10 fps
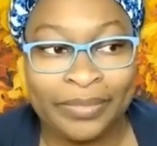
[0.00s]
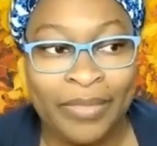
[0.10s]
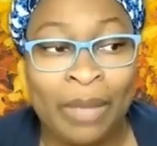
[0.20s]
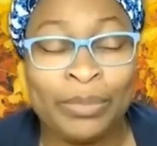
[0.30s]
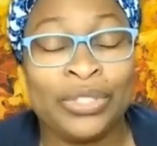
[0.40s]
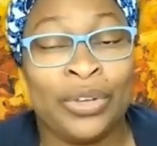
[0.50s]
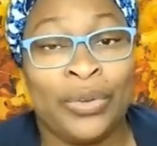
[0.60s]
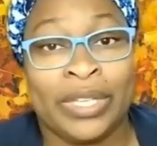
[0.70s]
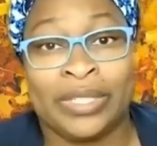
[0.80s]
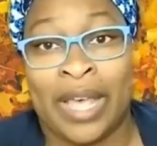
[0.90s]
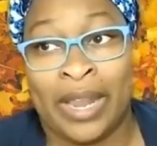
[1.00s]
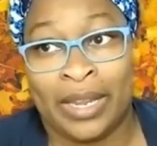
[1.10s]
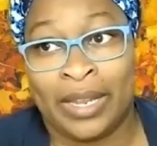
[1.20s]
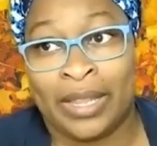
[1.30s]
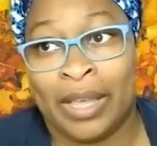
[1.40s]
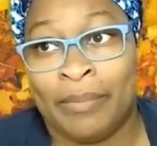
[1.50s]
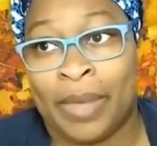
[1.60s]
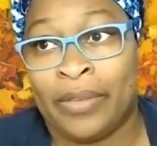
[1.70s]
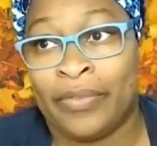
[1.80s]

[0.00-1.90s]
I'm so excited that my